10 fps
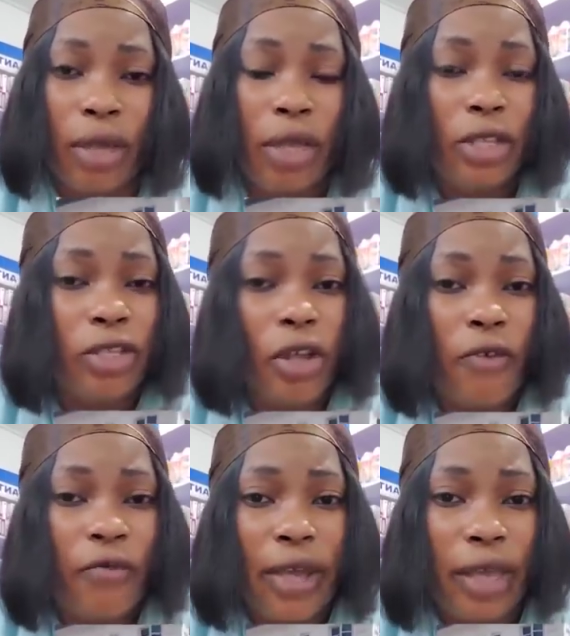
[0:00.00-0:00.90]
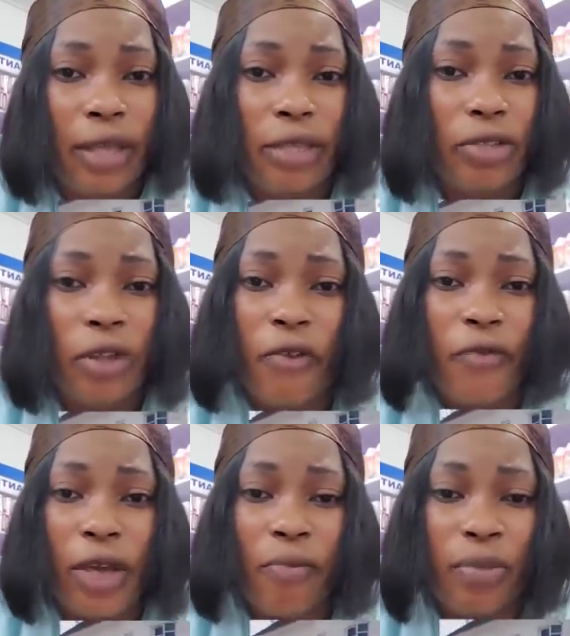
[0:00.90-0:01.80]
It's not fair. It's
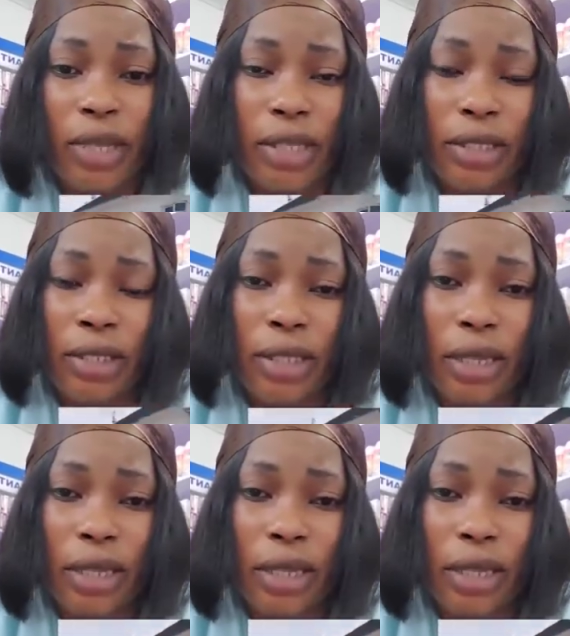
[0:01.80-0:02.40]
not fair, please.